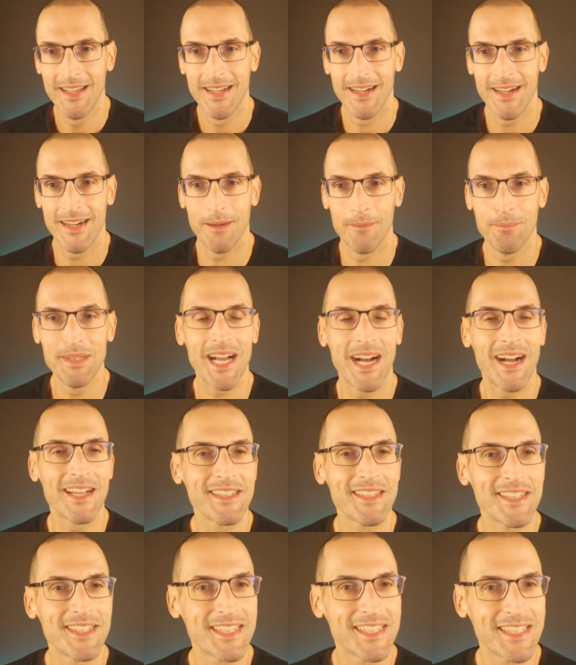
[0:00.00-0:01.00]
behind
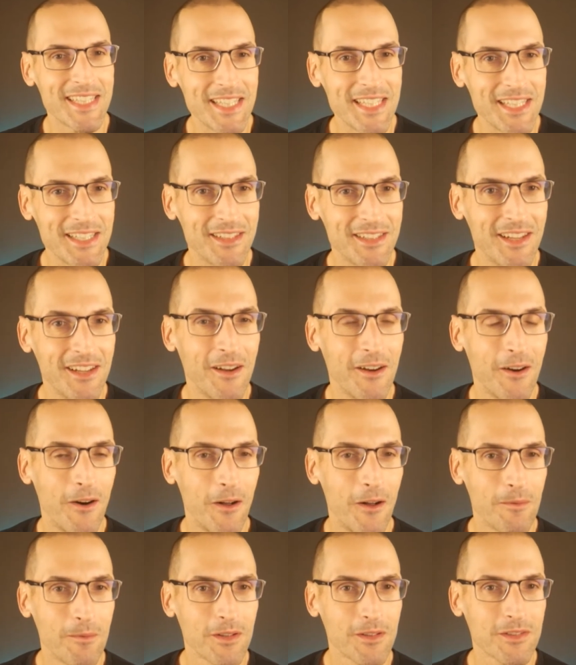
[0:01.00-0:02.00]
the scene
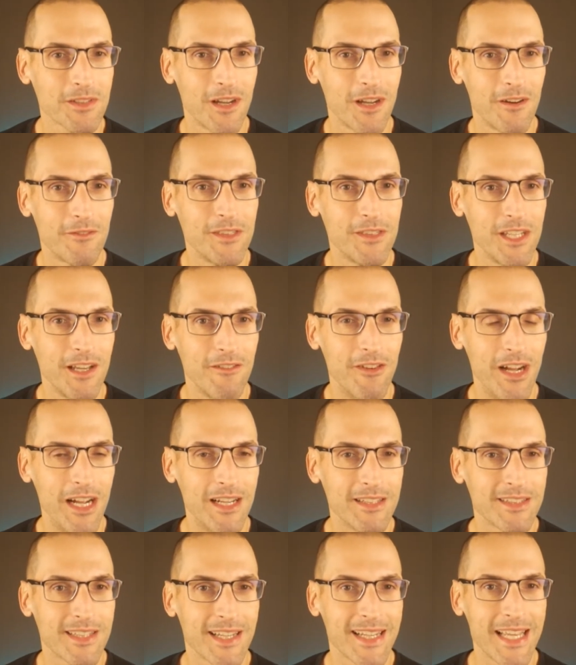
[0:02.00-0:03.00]
almost of the
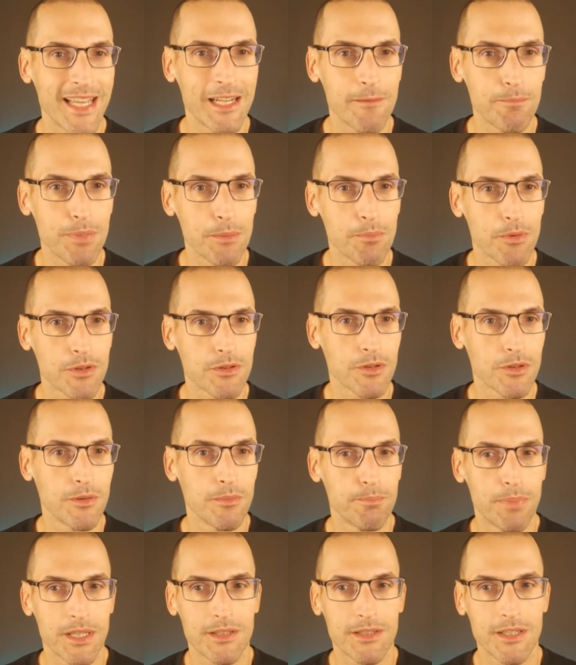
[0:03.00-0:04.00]
event, and getting people to
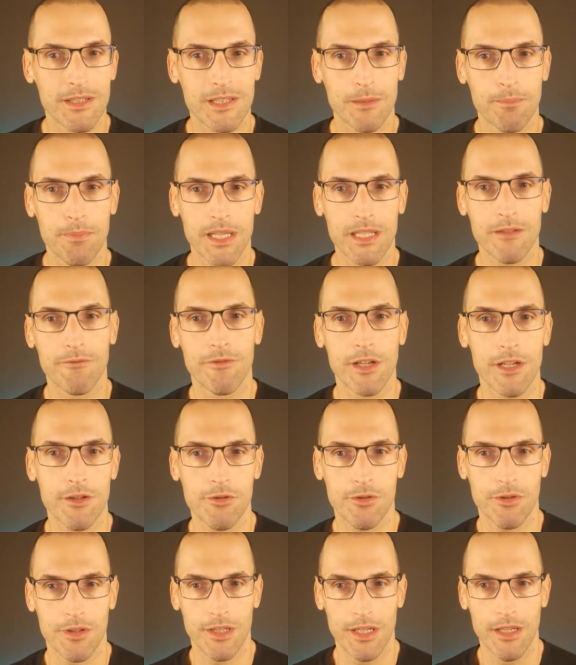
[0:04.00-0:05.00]
participate
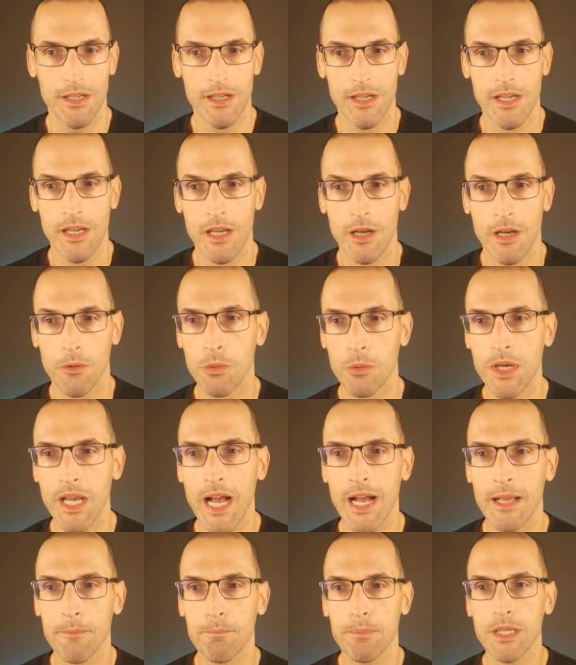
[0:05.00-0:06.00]
virtually. We
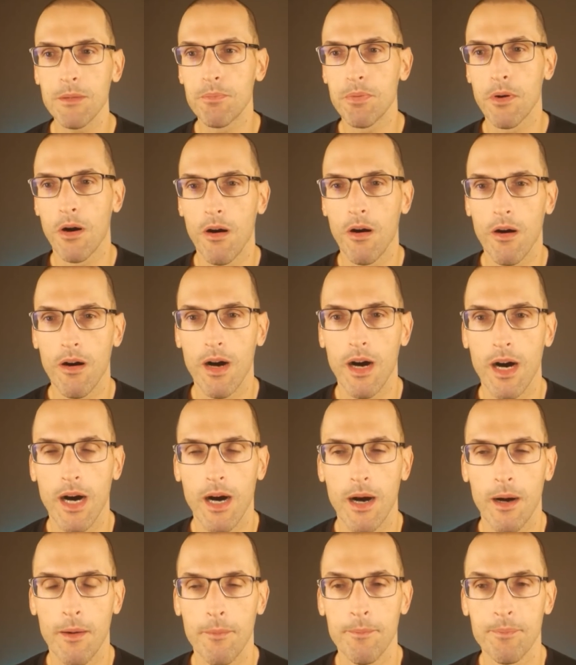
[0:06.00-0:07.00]
had
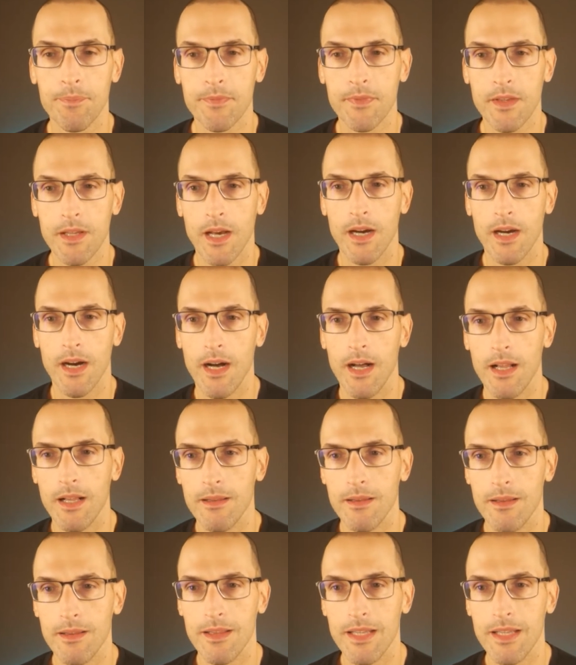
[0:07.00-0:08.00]
people
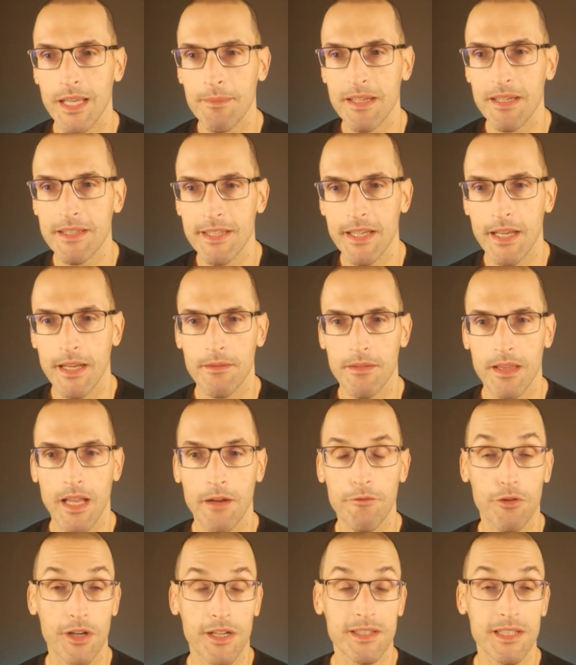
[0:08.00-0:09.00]
limiting, like
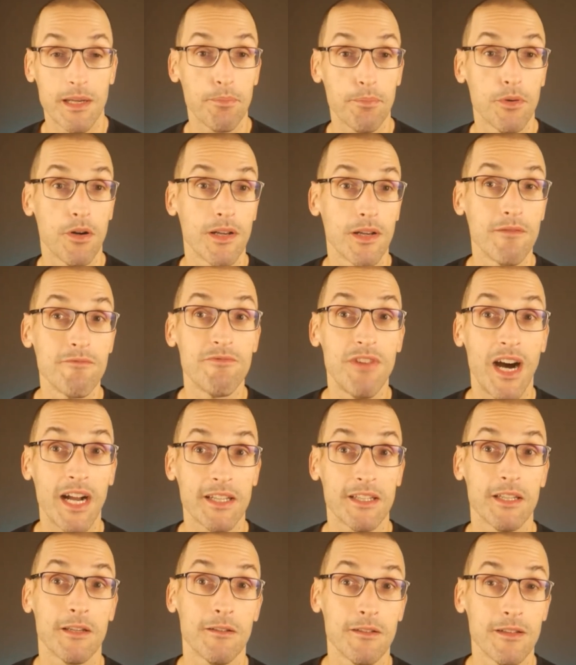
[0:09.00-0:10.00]
for example,
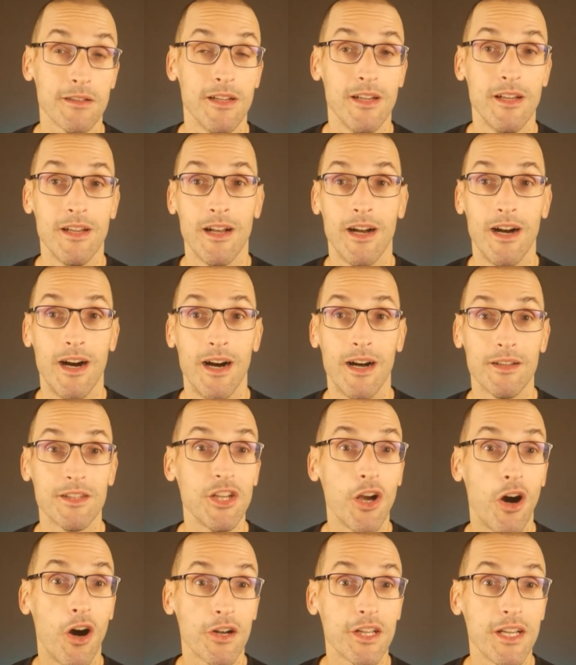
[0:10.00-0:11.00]
inviting the
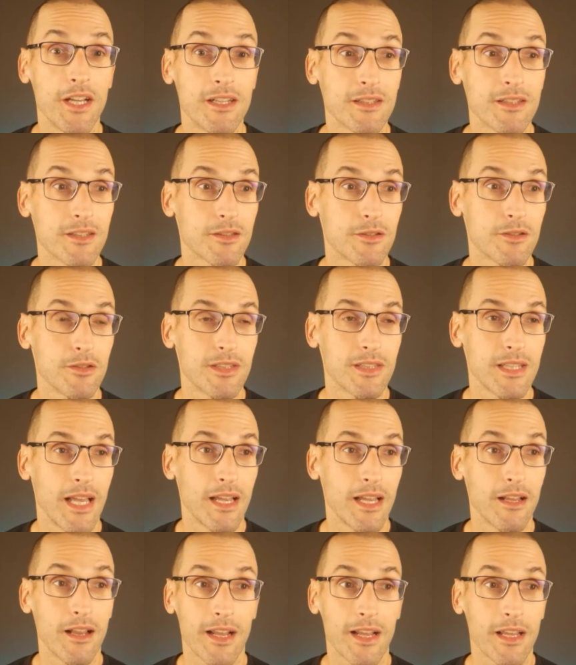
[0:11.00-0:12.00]
audience to
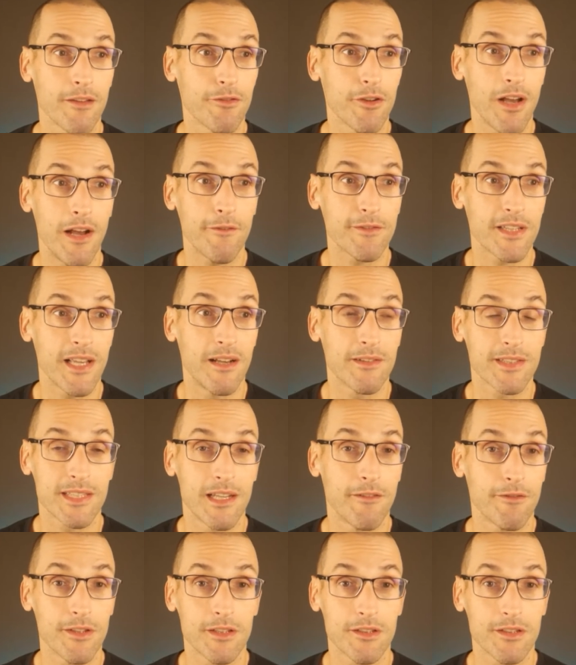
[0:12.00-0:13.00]
say, like, if you have
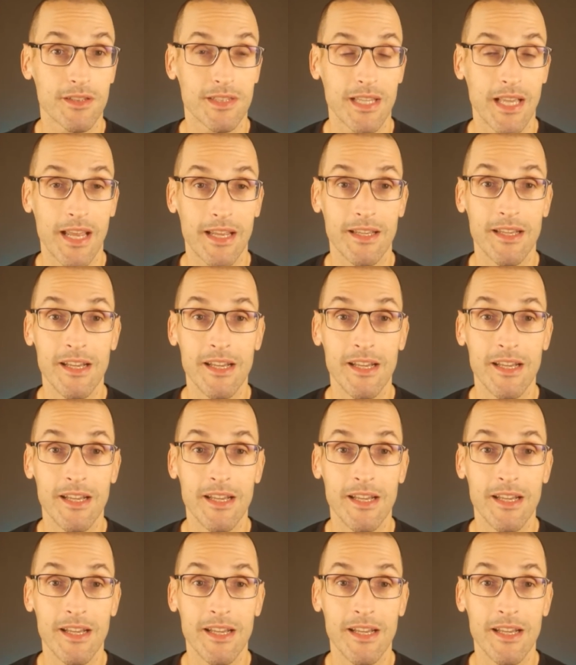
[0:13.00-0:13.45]
something to say